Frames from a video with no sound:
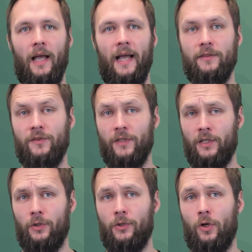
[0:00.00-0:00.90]
And the
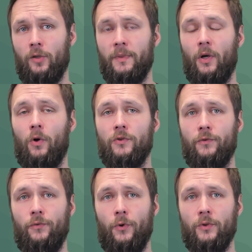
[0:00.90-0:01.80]
circular economy also
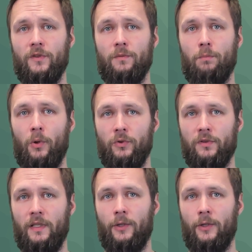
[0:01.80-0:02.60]
focuses mostly